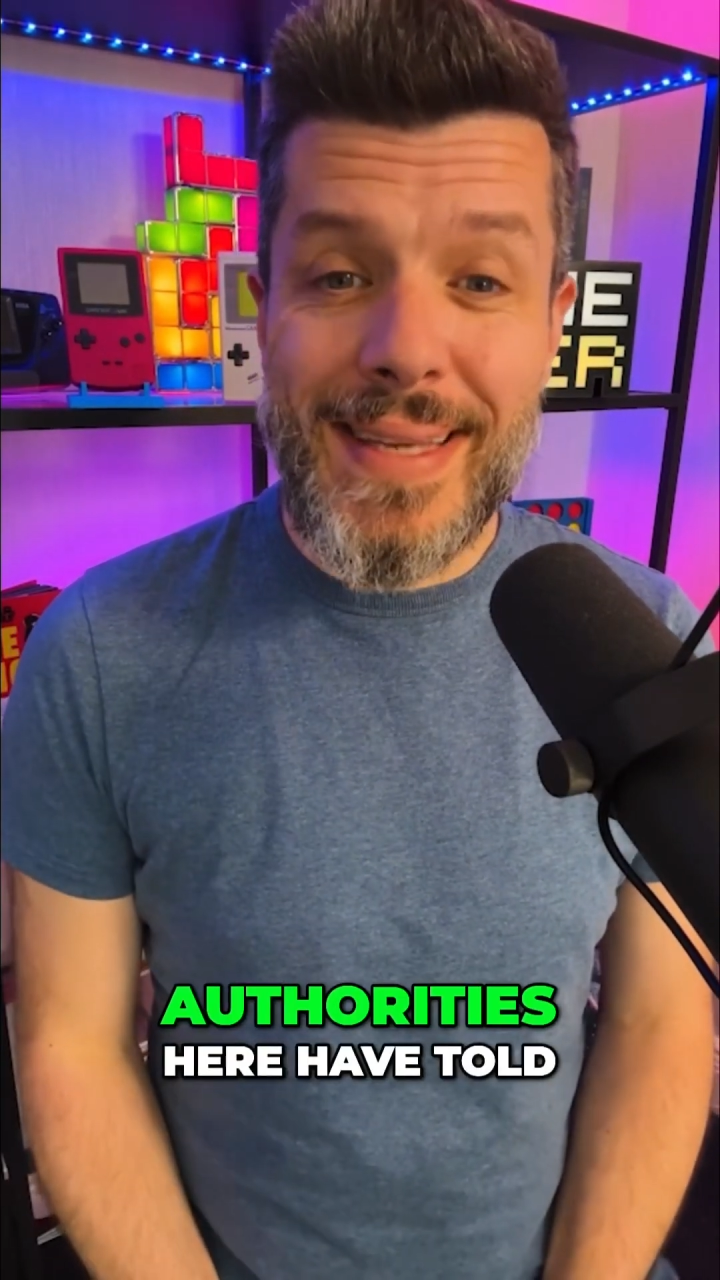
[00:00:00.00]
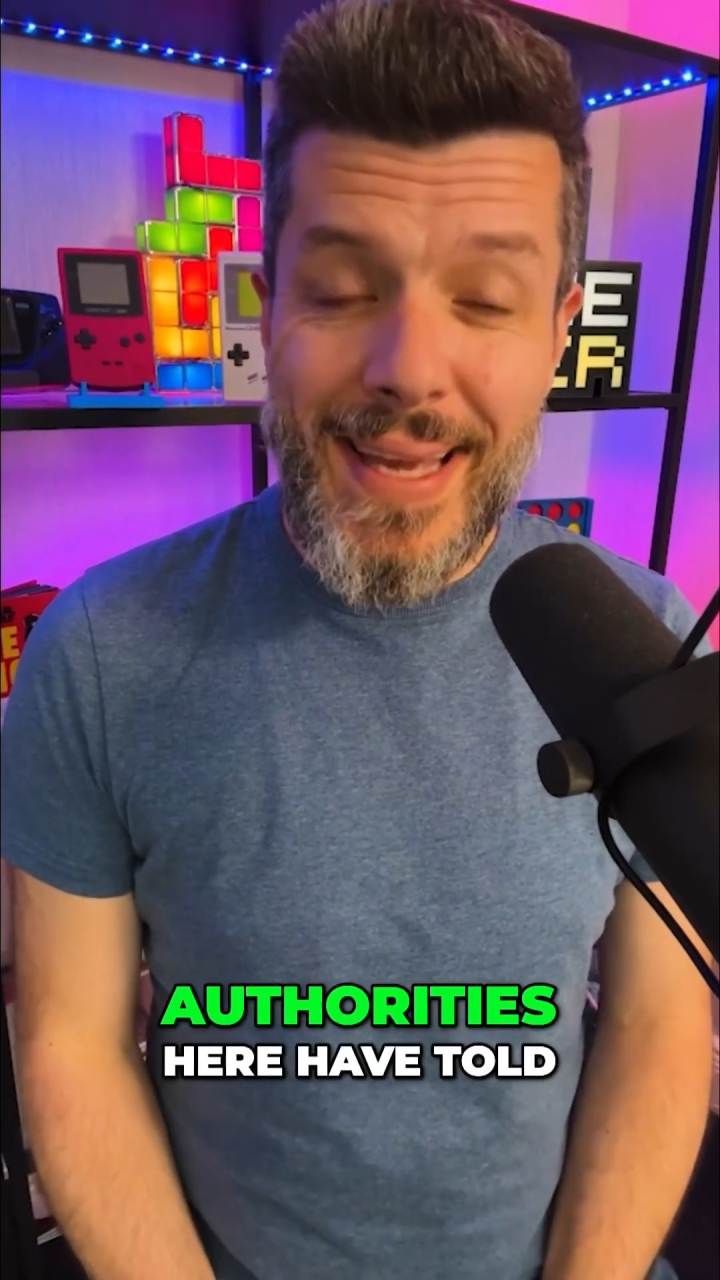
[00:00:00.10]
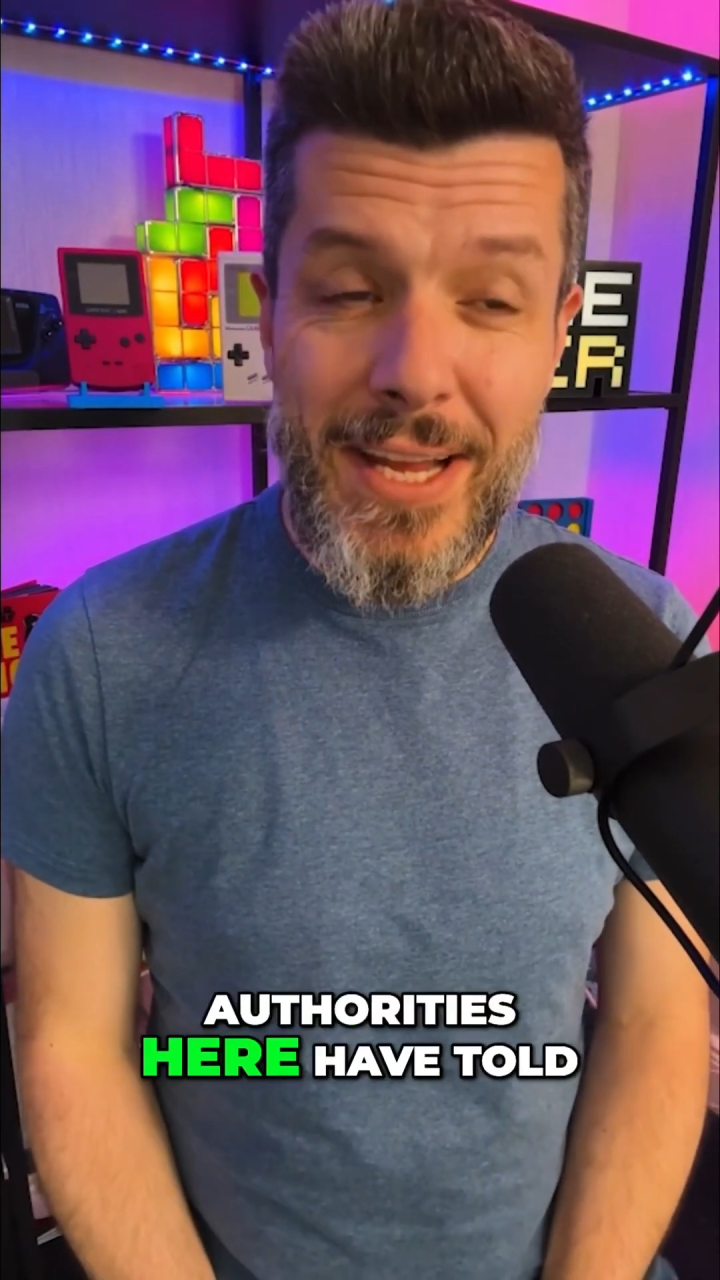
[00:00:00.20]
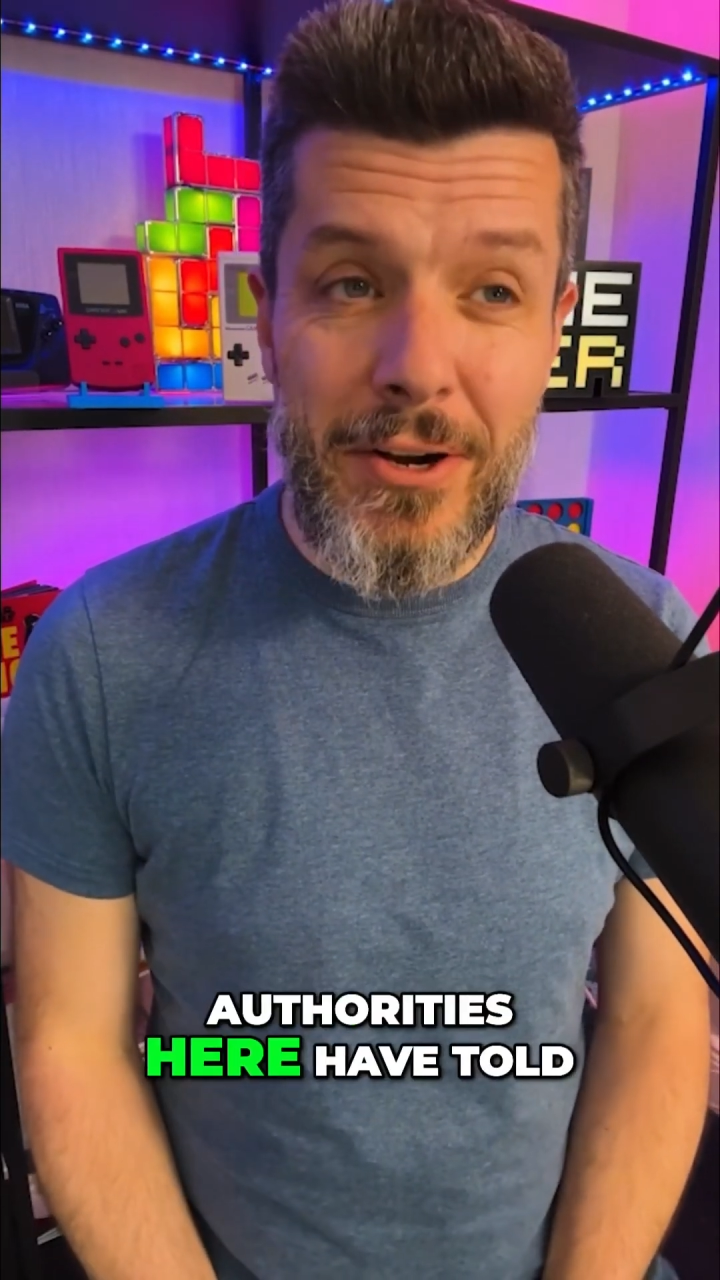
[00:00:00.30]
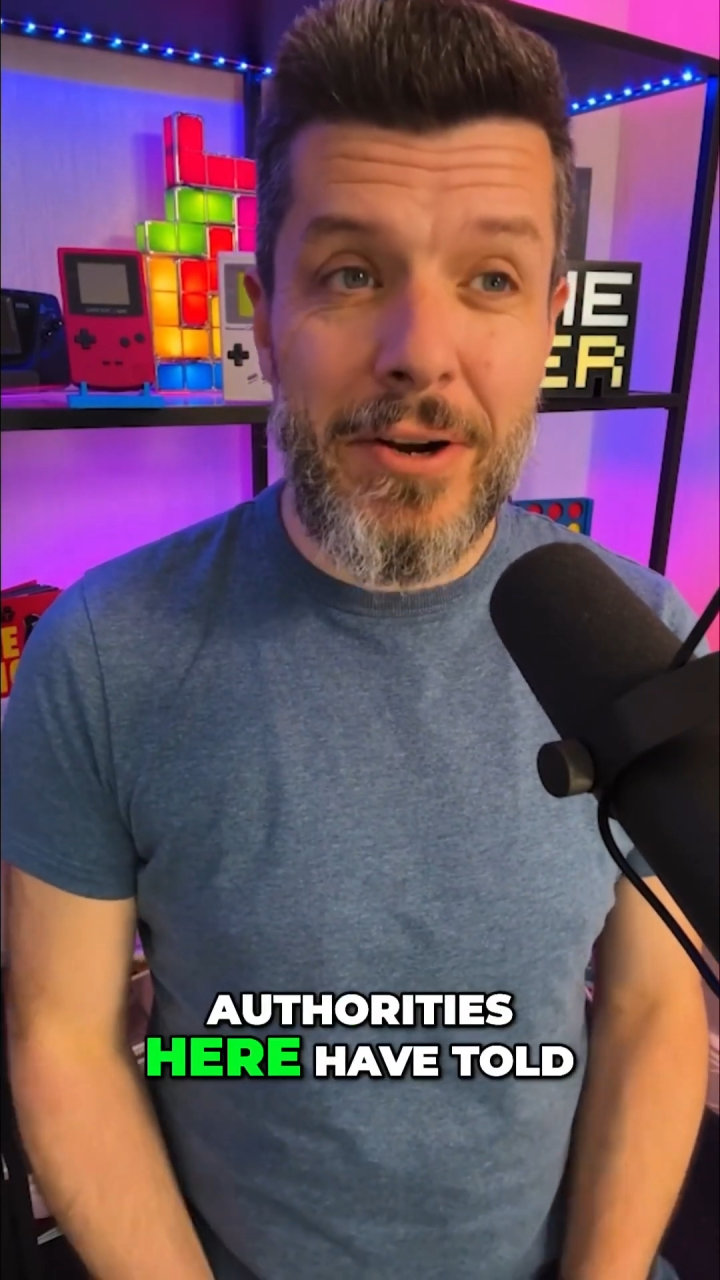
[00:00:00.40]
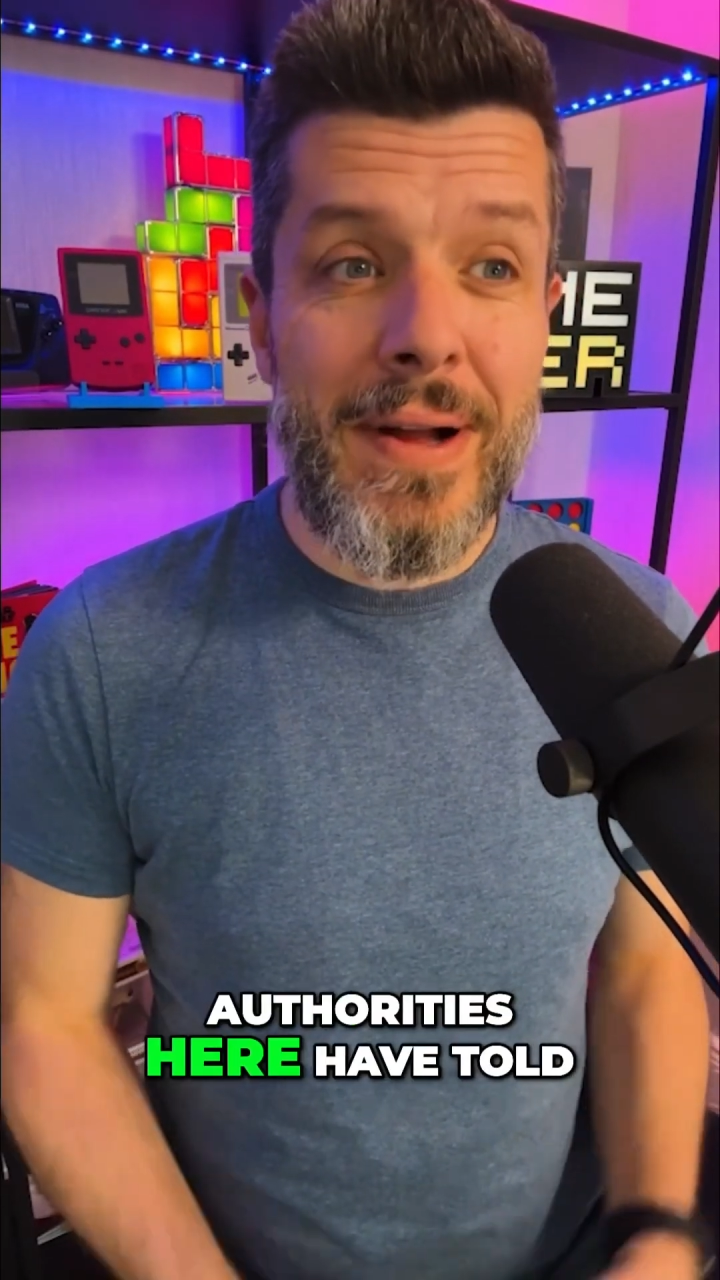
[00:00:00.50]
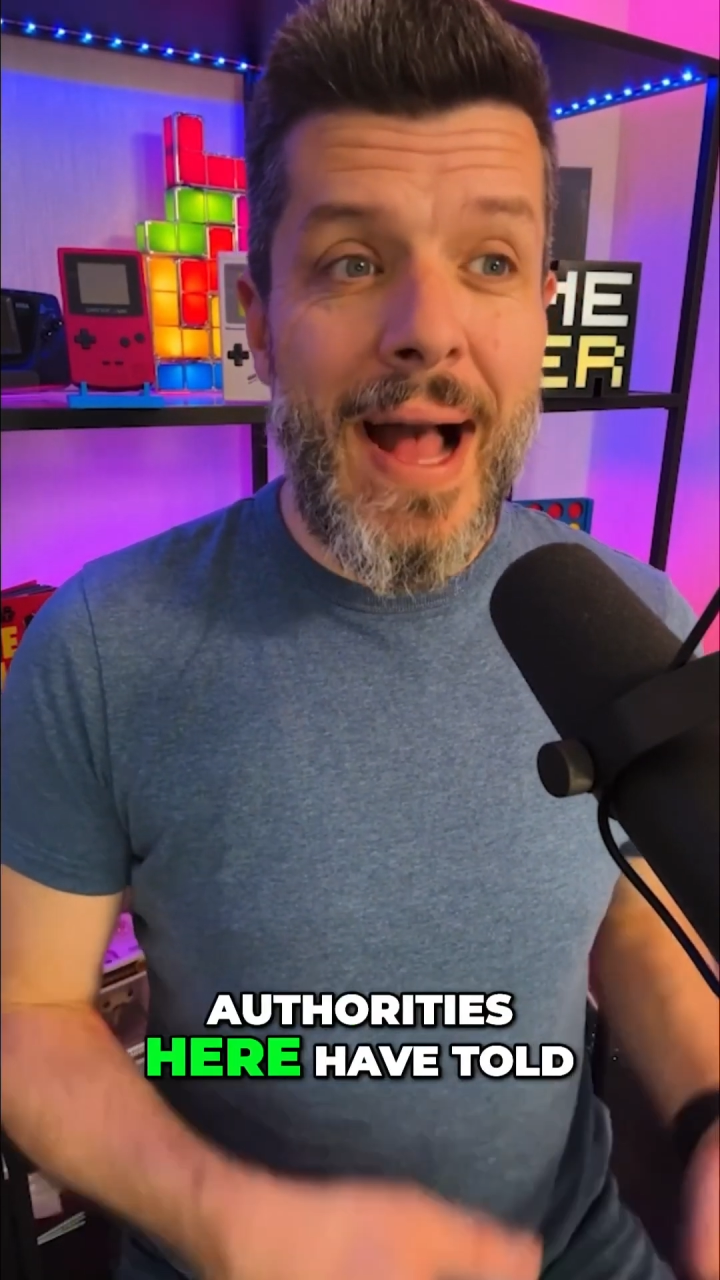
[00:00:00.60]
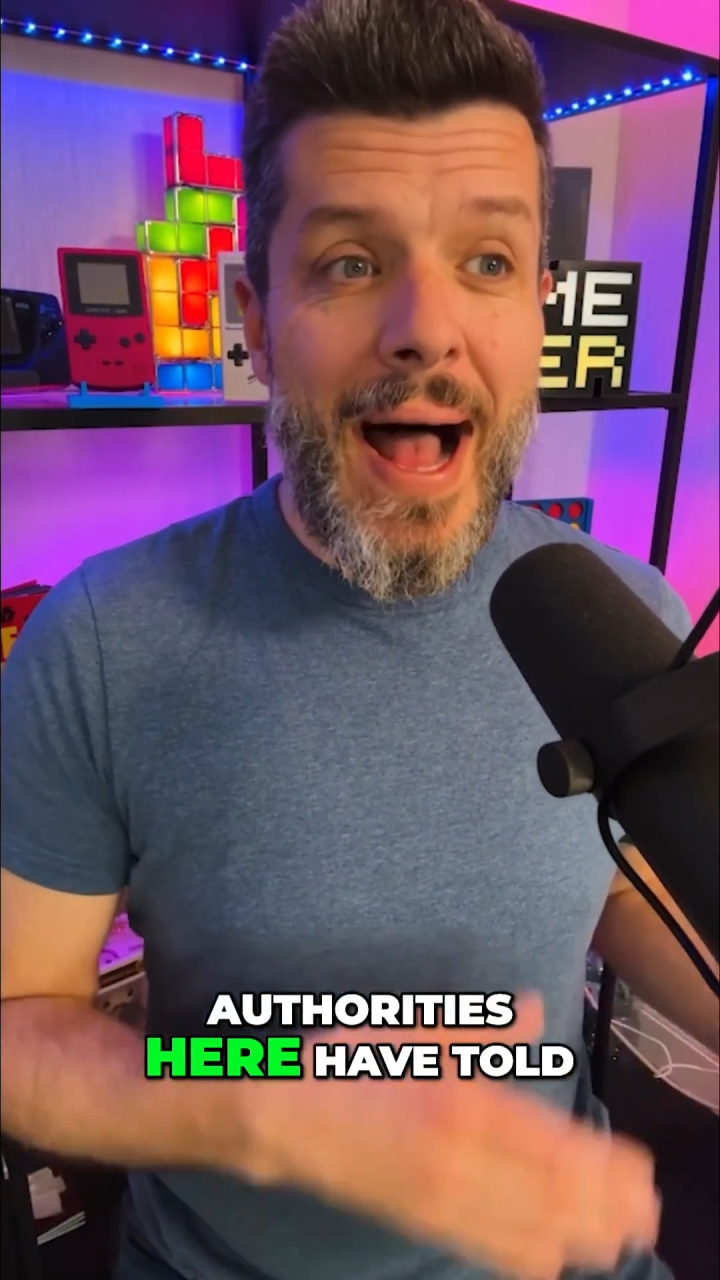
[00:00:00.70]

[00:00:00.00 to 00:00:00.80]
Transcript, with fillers: here